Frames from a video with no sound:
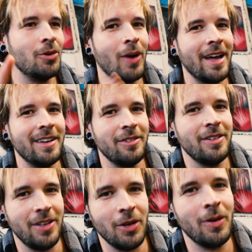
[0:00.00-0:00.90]
you wait
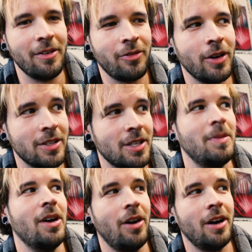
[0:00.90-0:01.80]
for it. It's gonna
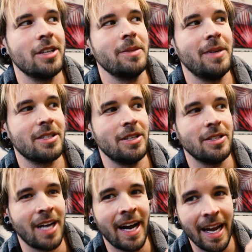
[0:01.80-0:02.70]
be awesome, and it's gonna
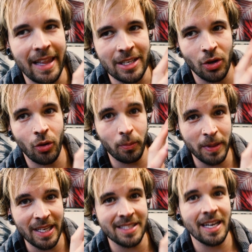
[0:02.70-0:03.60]
tie this whole
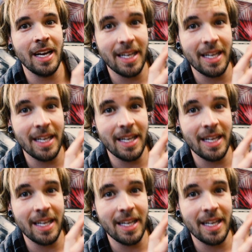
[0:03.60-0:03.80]
piece